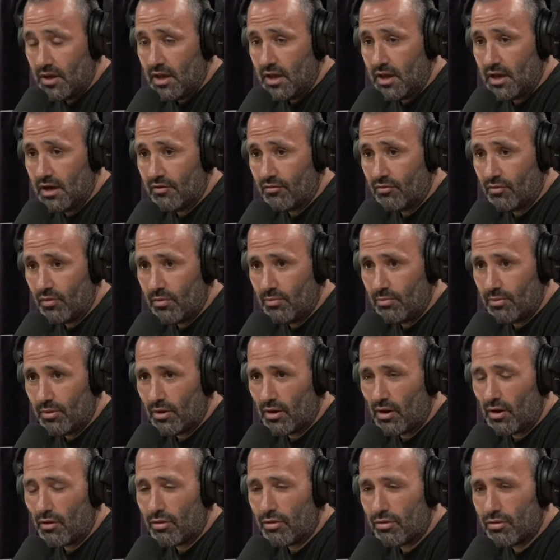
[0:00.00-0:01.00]
And if we put
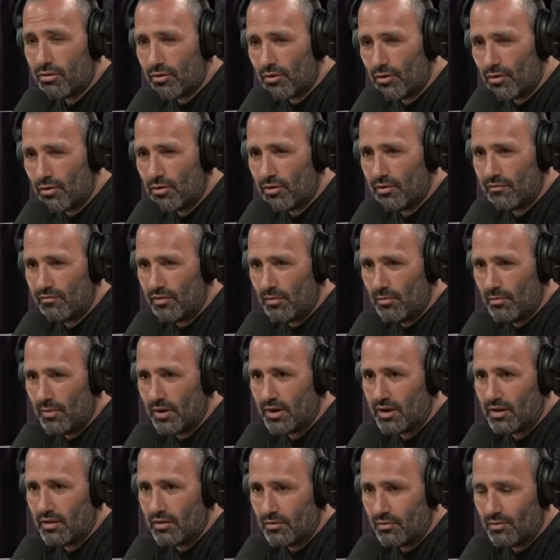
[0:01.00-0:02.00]
a third of the
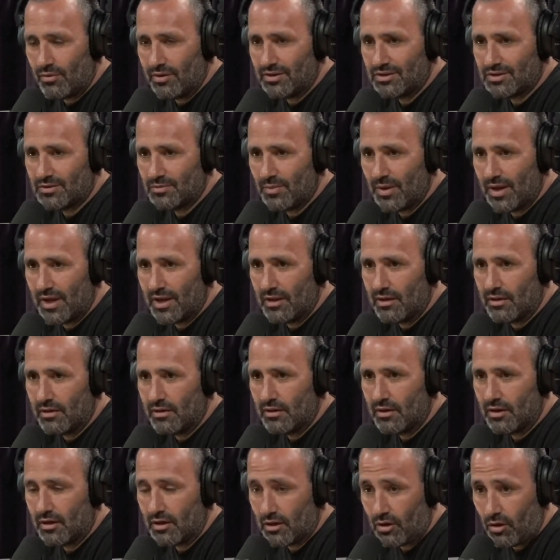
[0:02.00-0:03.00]
money that we
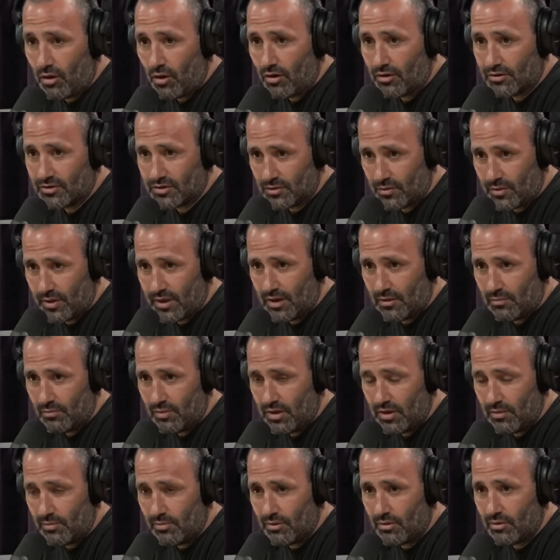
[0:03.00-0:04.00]
spend incarcerating
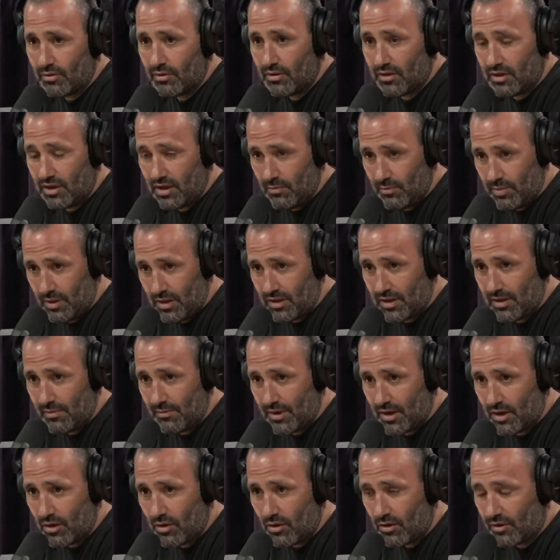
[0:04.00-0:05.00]
people, keeping them
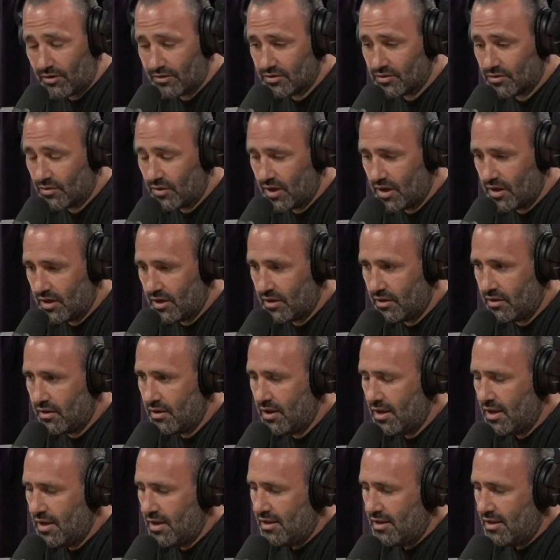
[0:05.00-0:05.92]
incarcerated,